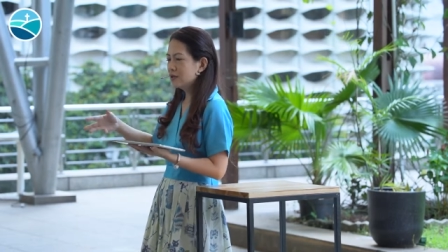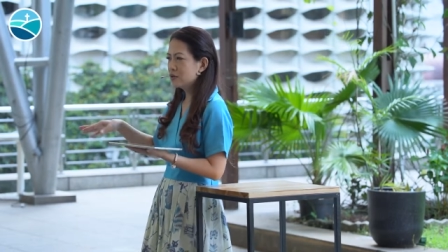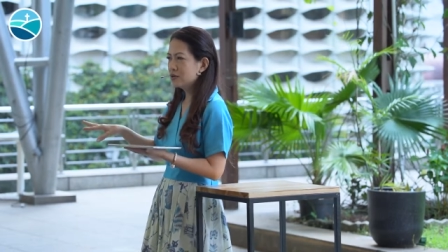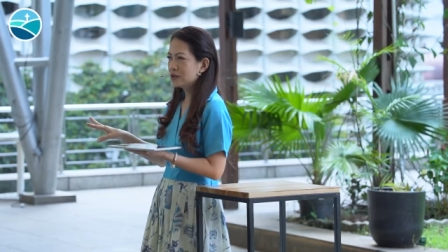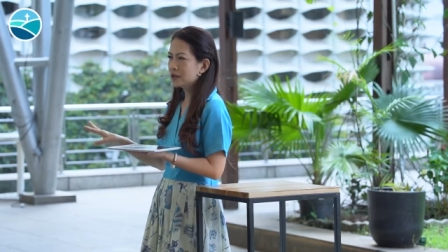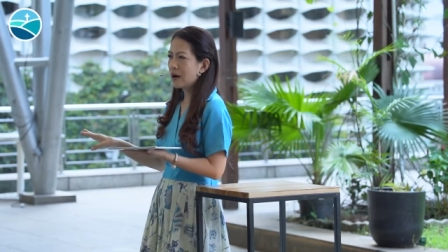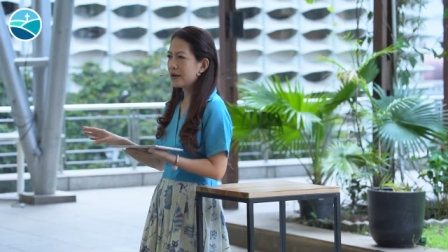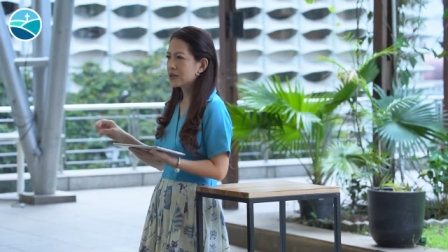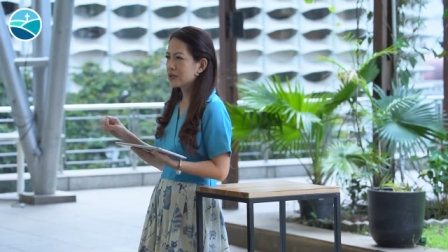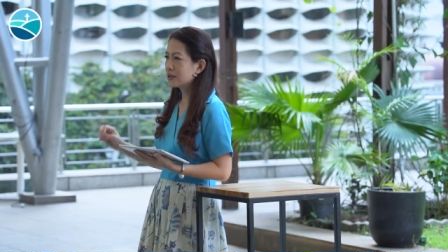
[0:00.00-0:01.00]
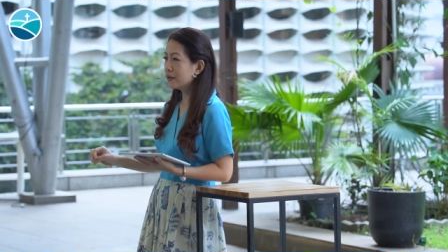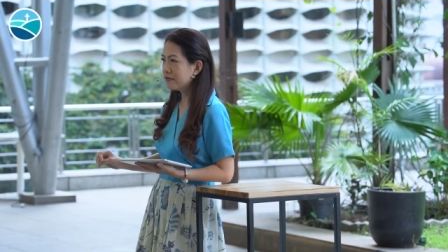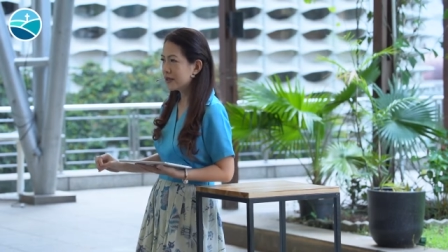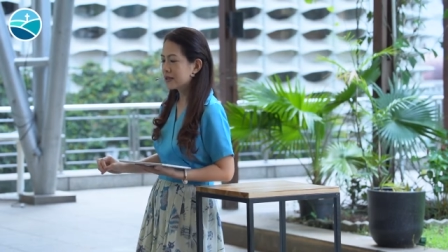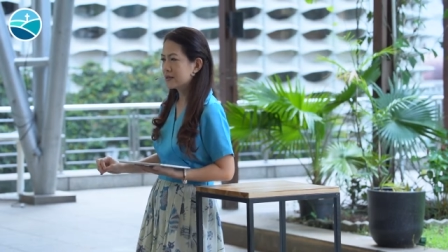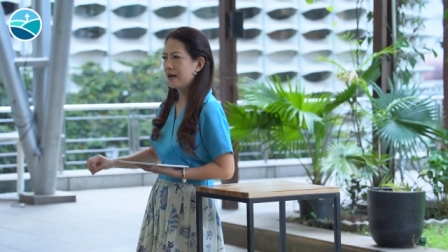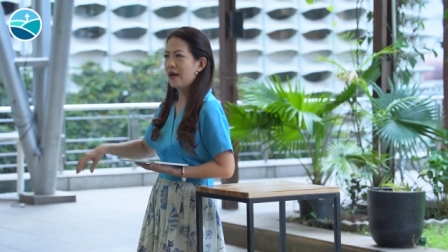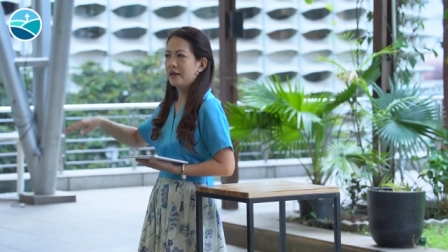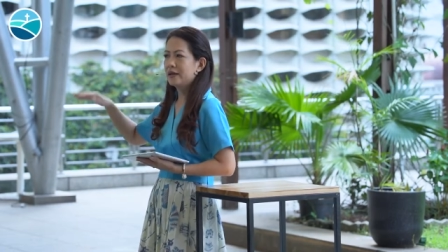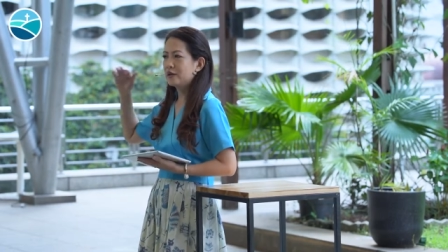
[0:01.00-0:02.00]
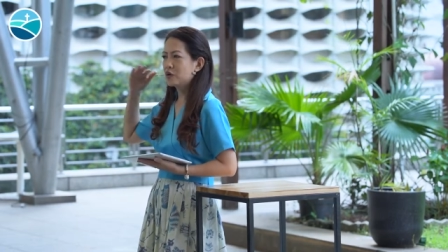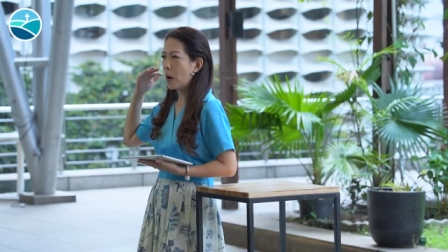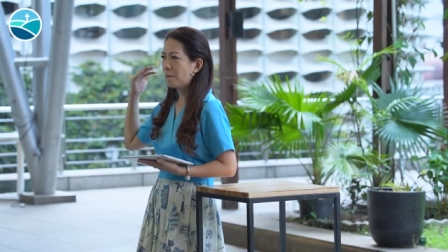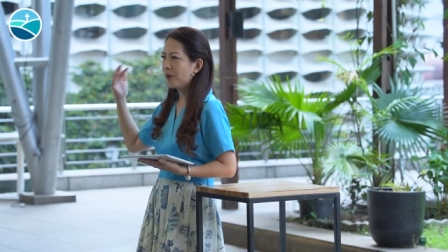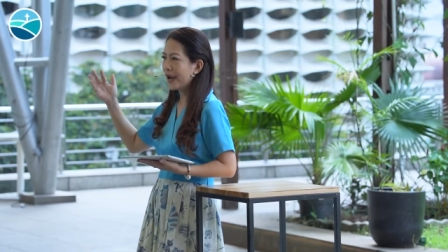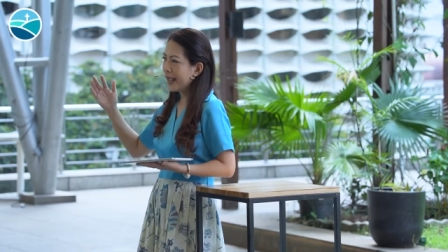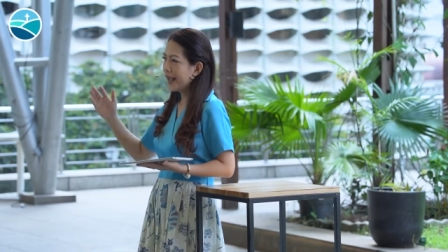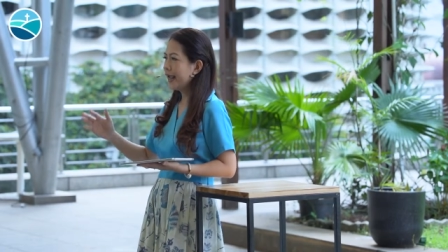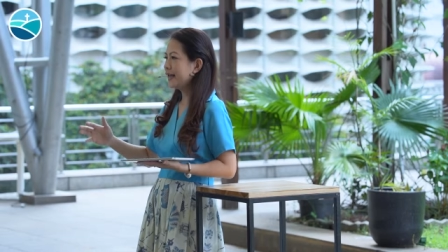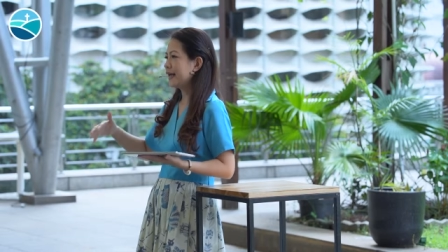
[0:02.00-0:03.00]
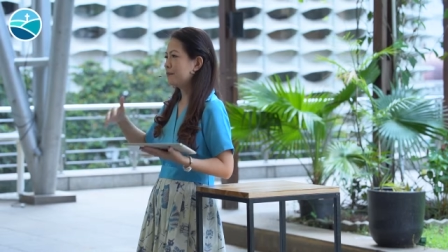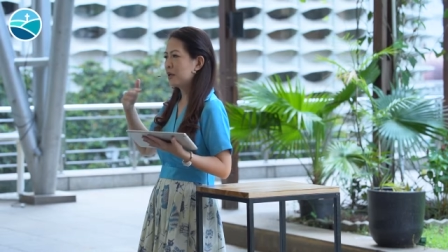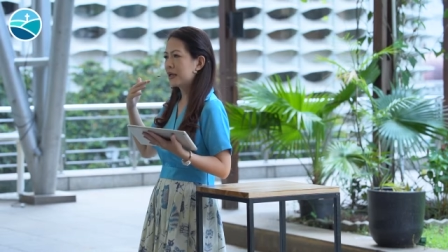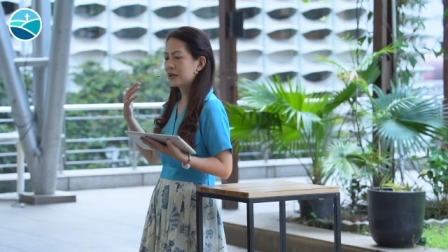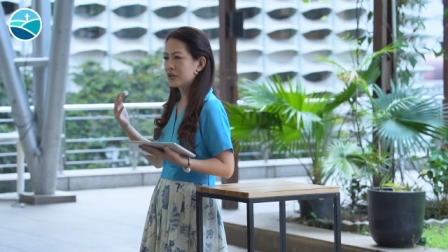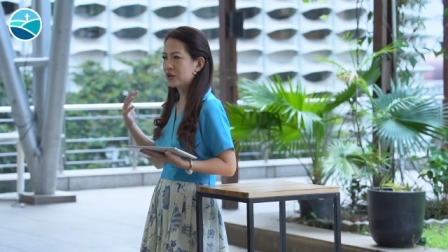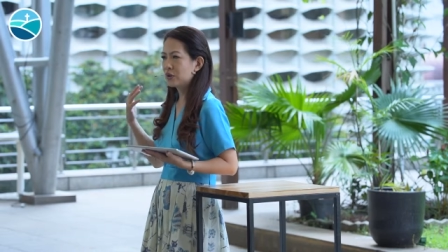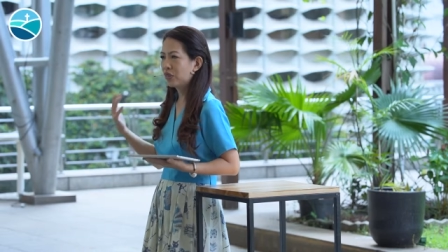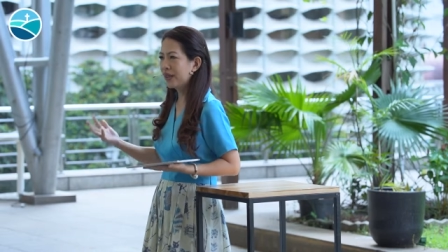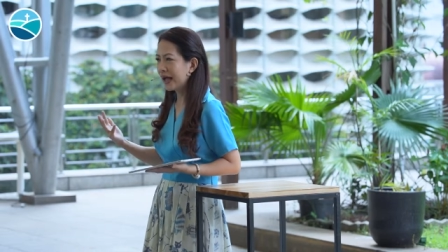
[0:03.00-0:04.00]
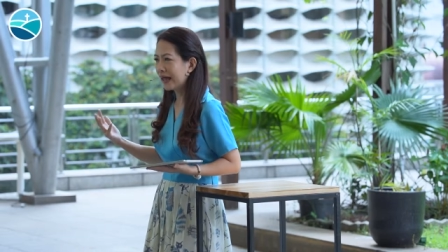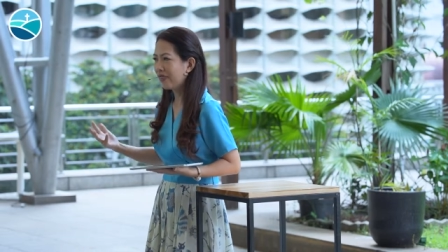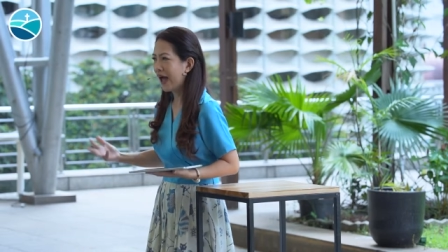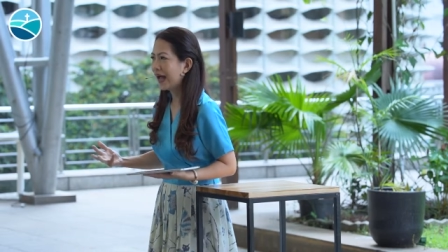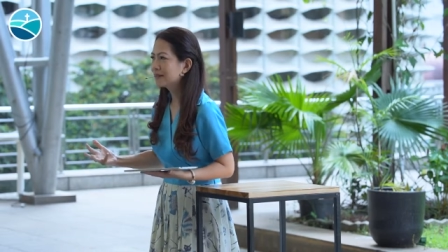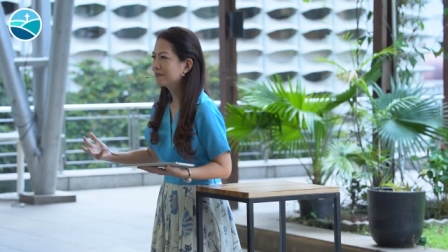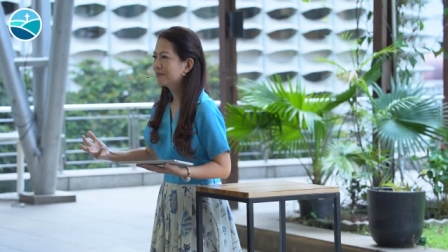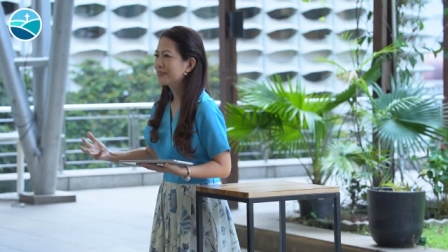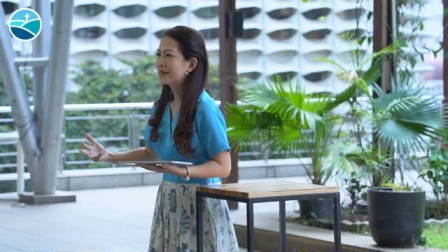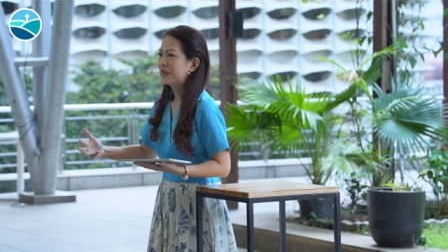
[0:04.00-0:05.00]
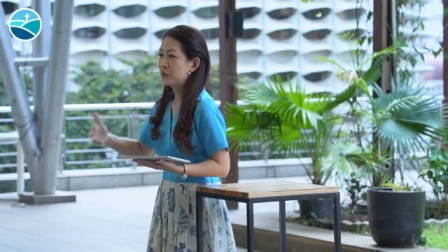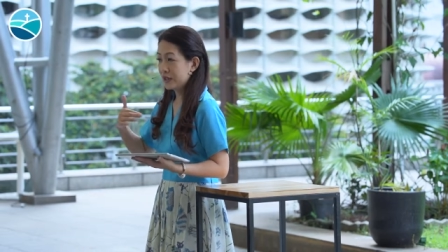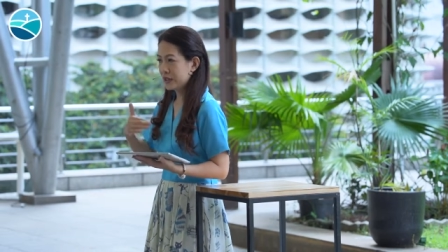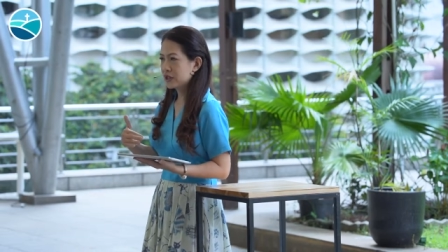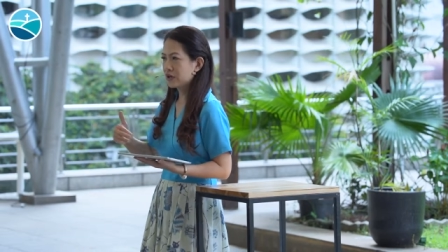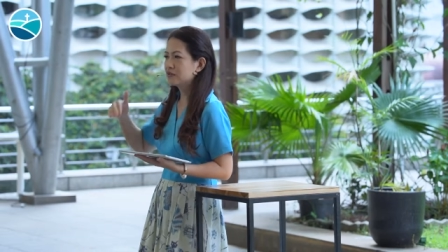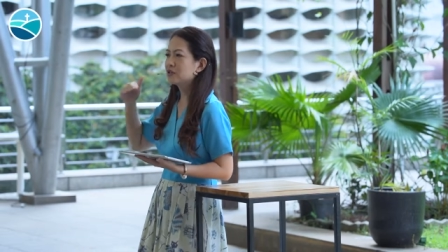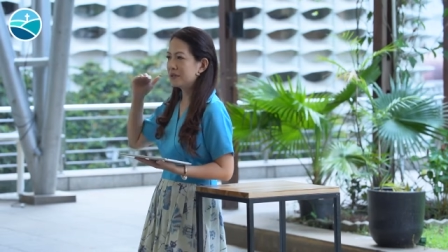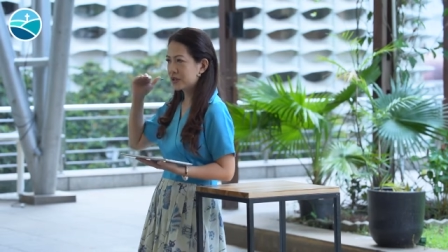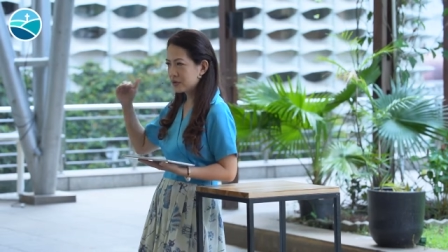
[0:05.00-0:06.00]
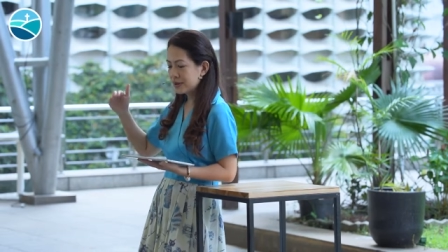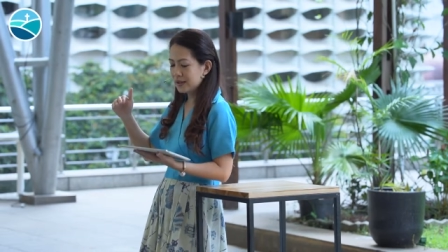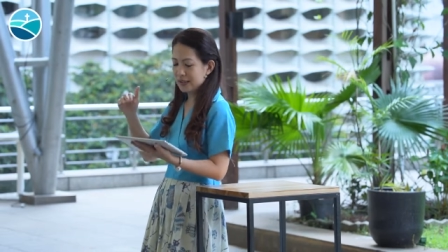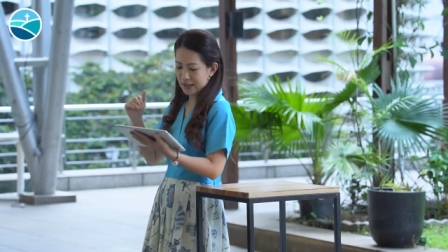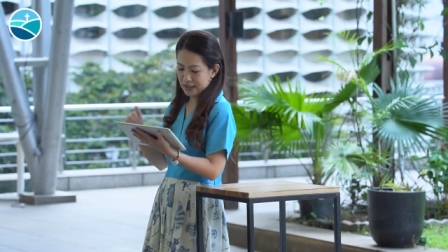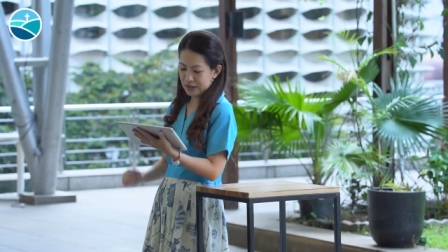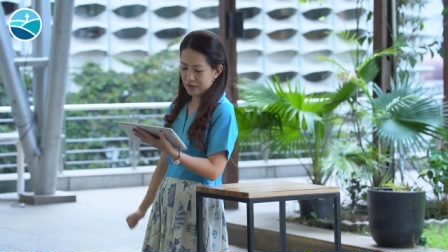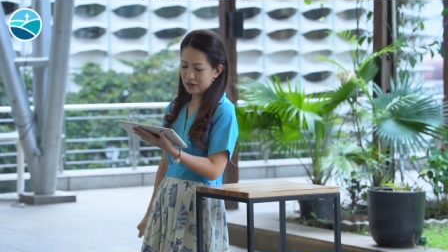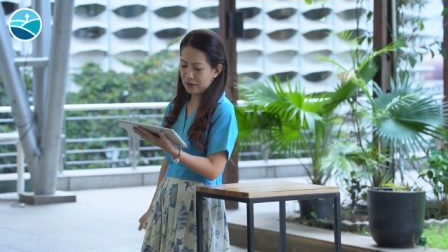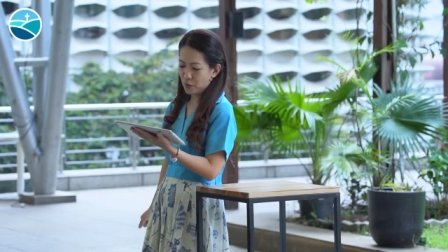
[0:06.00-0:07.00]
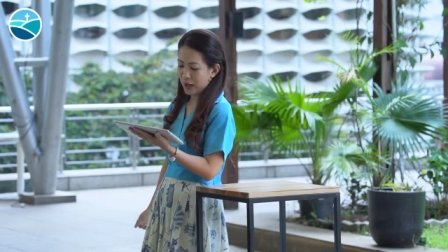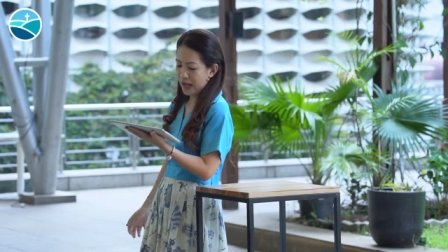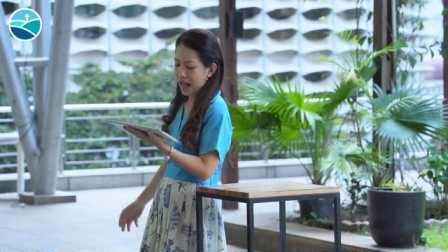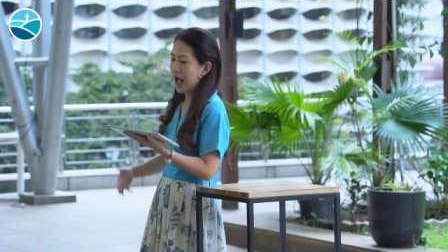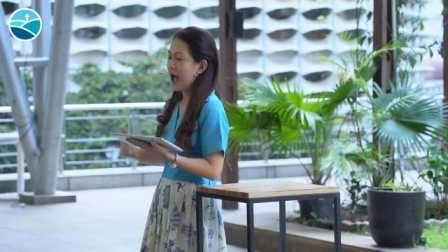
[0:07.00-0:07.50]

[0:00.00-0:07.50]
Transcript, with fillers: two star service. Then you complain and because you think that you deserve to be treated in a certain way.